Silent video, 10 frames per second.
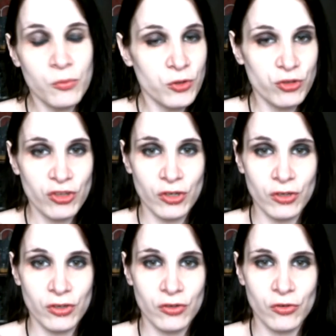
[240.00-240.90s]
what she
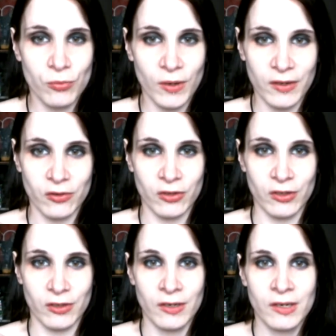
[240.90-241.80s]
could to raise
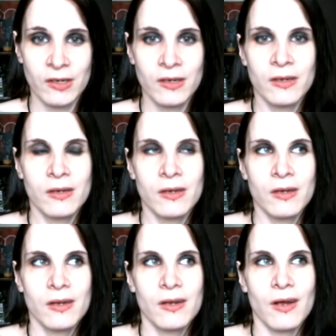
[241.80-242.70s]
her
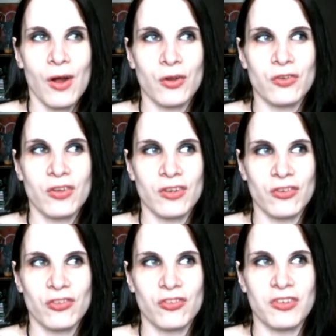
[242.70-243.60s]
until
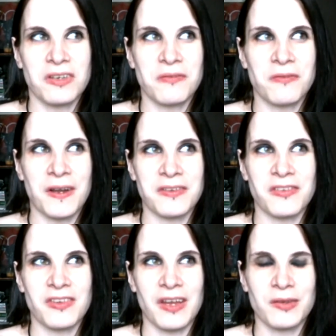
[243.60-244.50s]
she finds
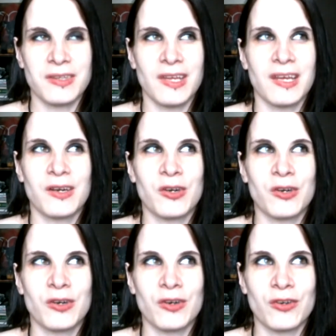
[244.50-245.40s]
out that
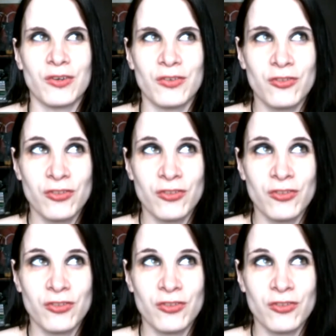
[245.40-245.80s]
her